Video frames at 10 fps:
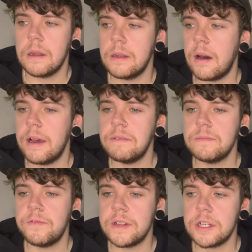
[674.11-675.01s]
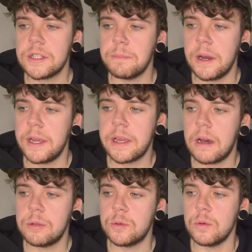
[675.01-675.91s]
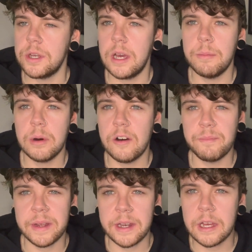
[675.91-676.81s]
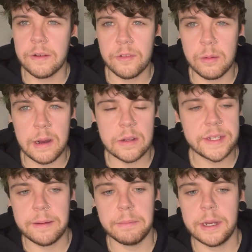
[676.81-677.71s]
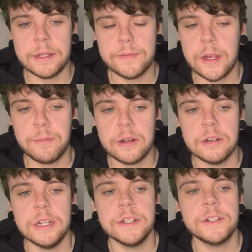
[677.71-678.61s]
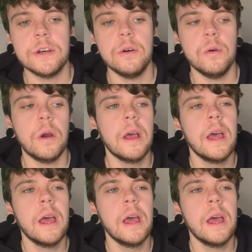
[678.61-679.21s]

Now, I haven't finished the Mighty capsule yet, but I've been here for about 10 minutes vaping on it, so